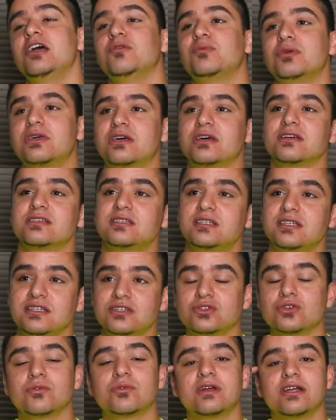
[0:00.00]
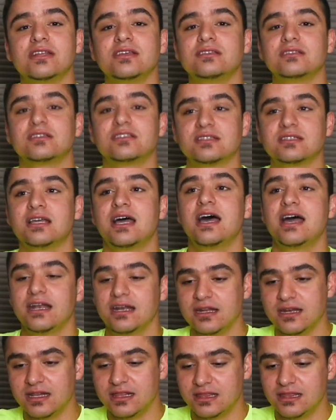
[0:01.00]
because he's already
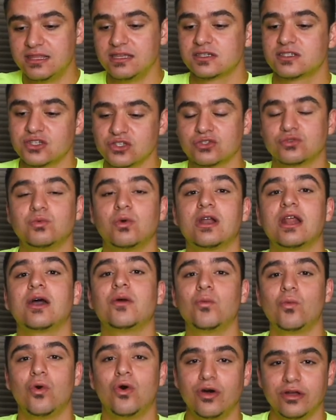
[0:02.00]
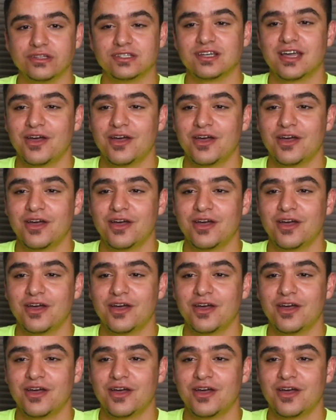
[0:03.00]
decided, this is what I want.